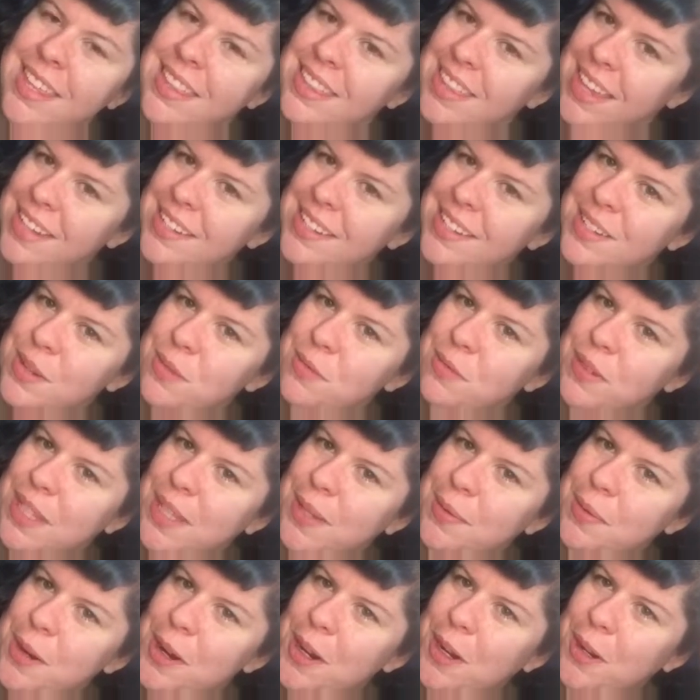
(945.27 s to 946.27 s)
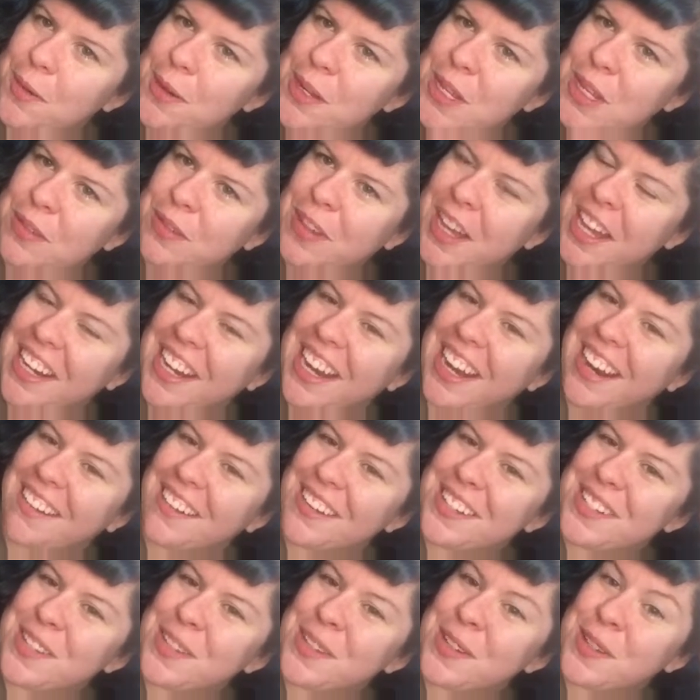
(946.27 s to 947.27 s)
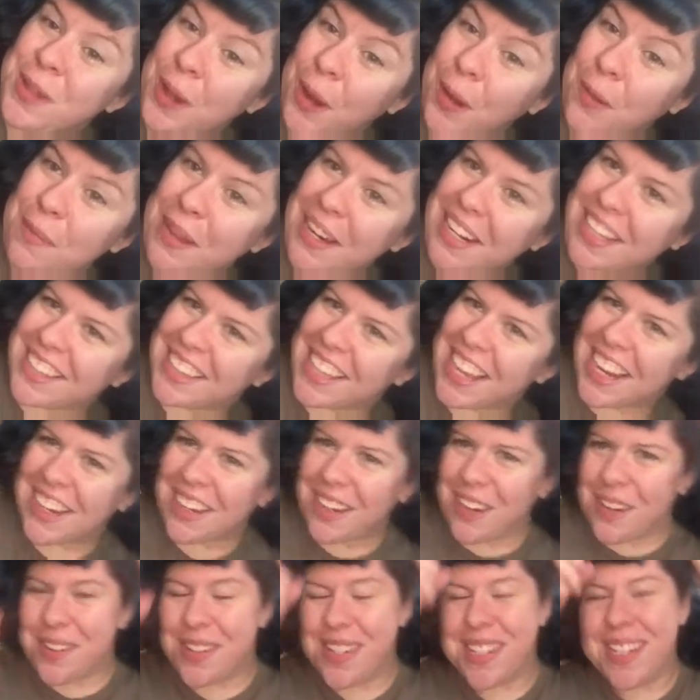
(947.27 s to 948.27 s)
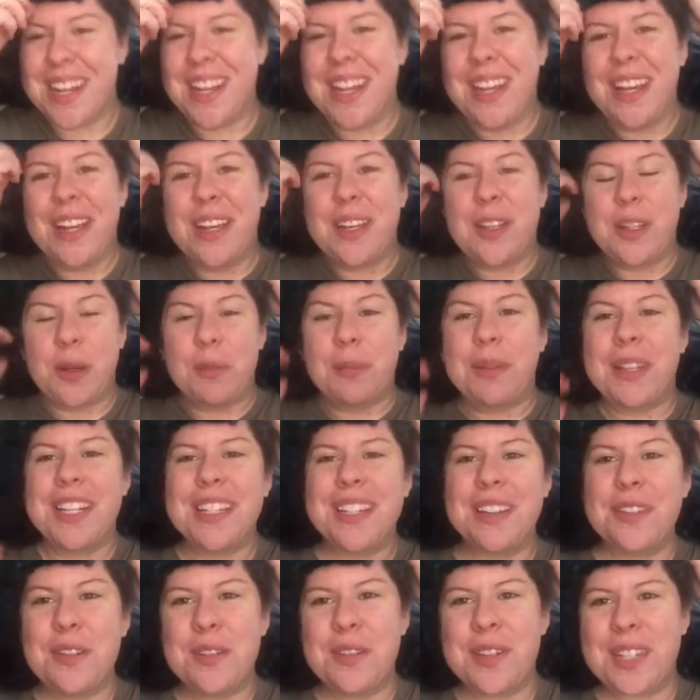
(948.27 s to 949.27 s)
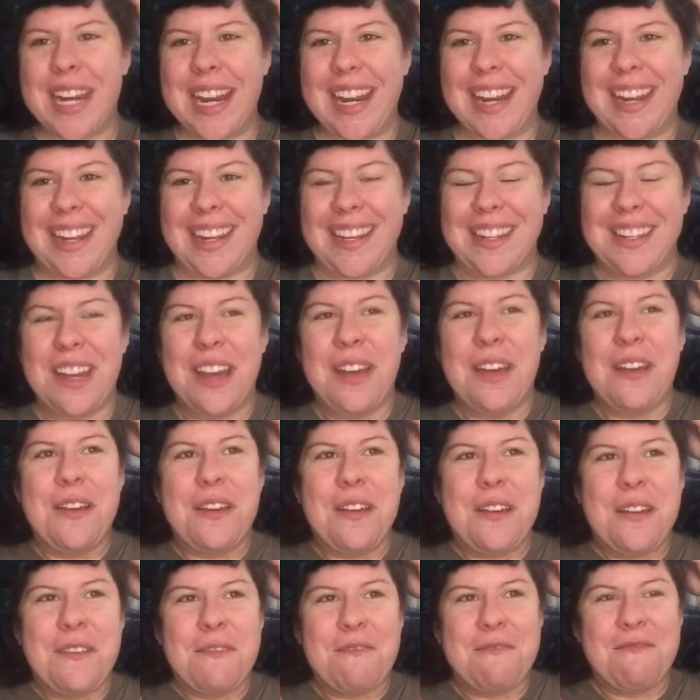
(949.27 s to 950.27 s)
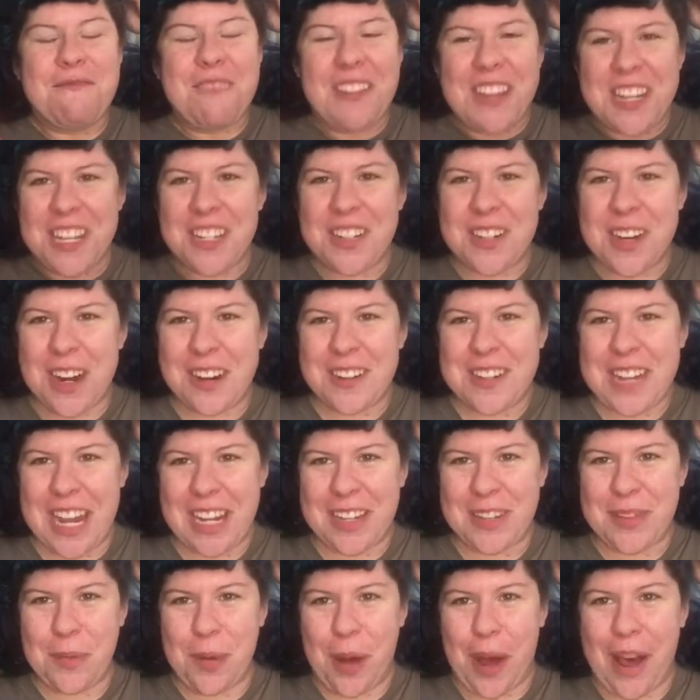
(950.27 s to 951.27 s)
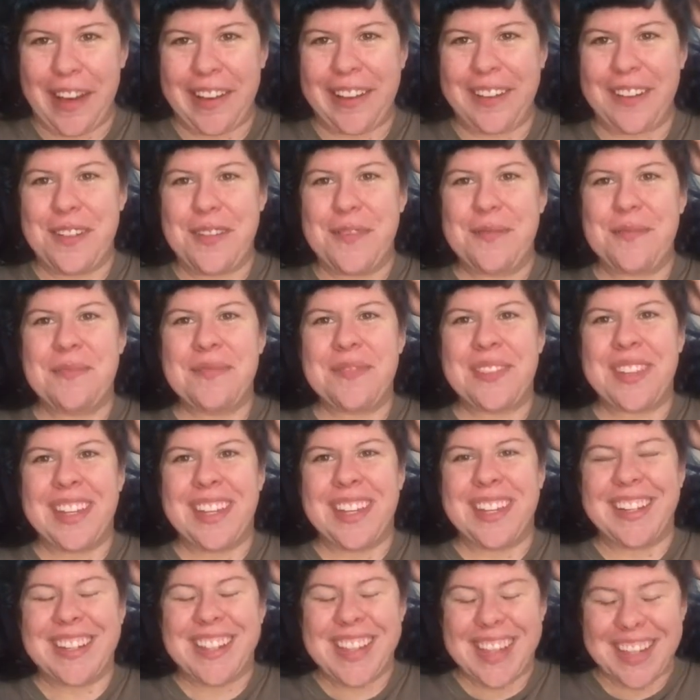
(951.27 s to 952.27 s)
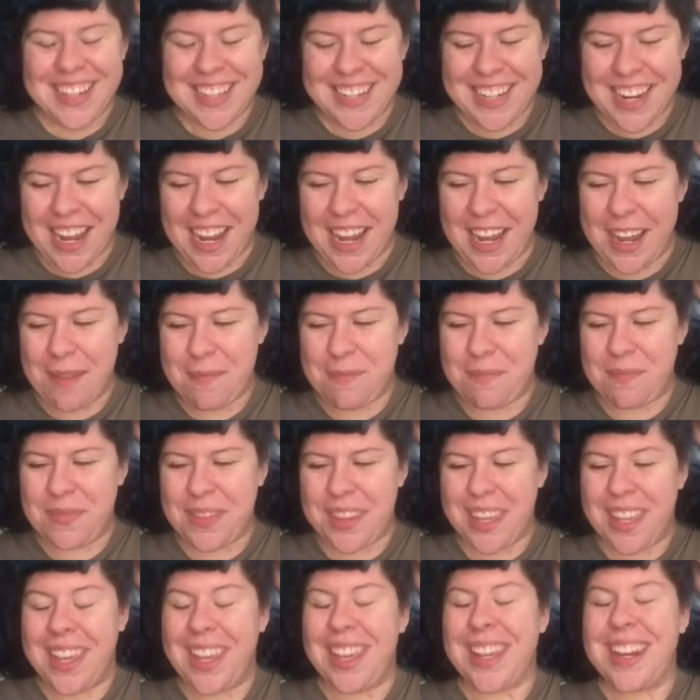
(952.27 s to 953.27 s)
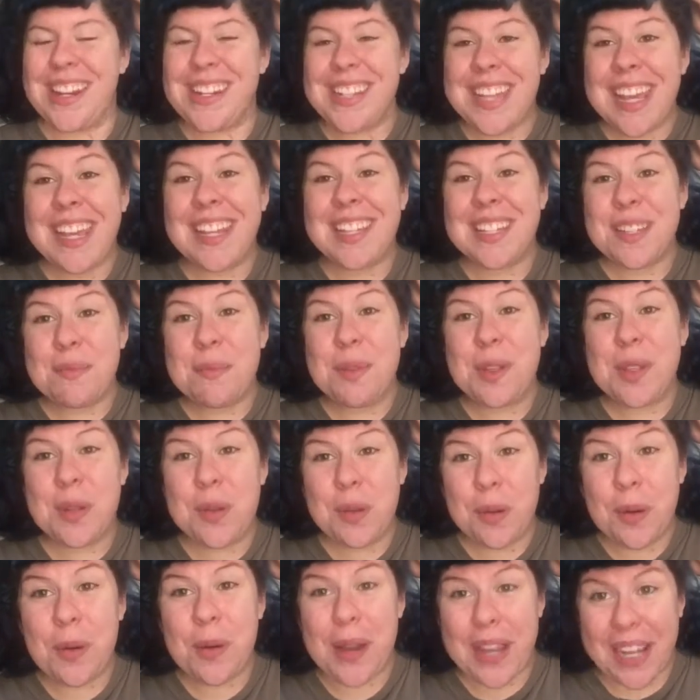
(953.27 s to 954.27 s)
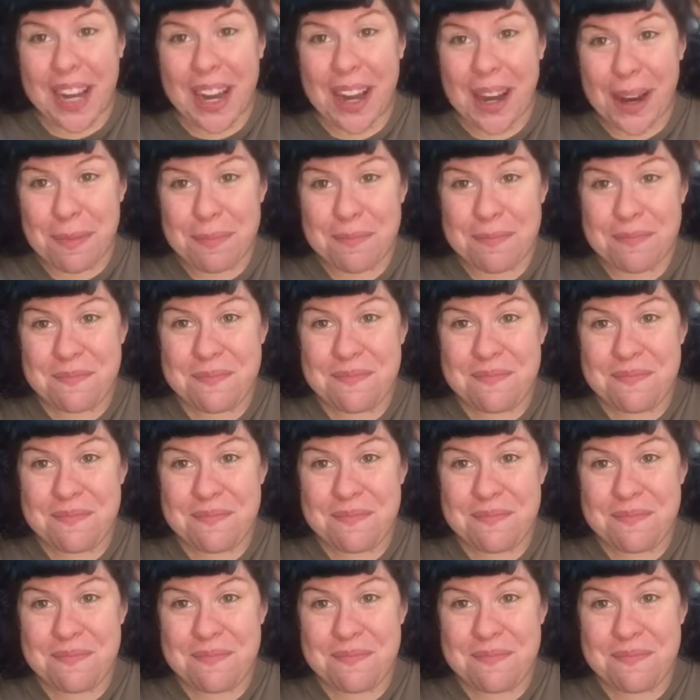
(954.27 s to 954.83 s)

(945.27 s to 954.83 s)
that doesn't really work when you've got hair in so many layers. So please understand, vintage hair takes a while, it takes time, and it takes some screwing up.